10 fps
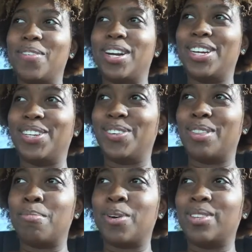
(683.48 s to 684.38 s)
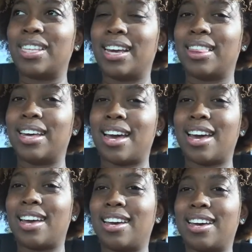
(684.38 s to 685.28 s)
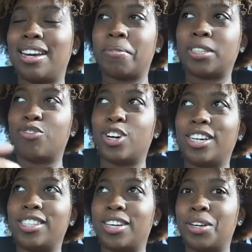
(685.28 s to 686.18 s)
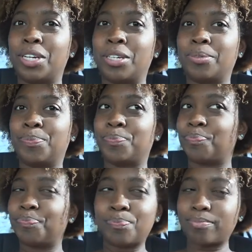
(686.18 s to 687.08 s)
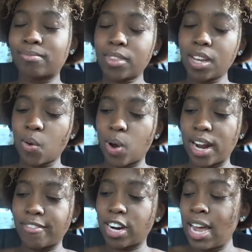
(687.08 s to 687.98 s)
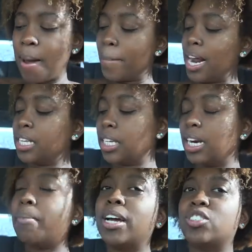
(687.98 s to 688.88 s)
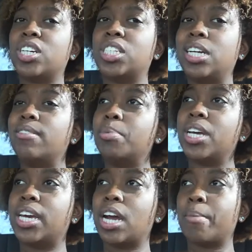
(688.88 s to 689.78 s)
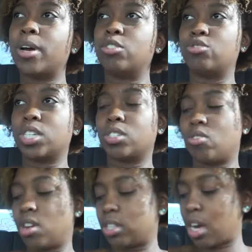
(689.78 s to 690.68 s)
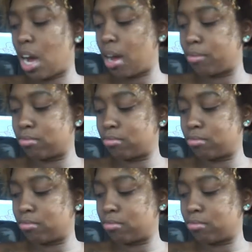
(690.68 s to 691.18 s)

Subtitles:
to do the most like that, and it was free, so you know, whatever. But I just looked at my drink. She even put a caramel drizzle on top.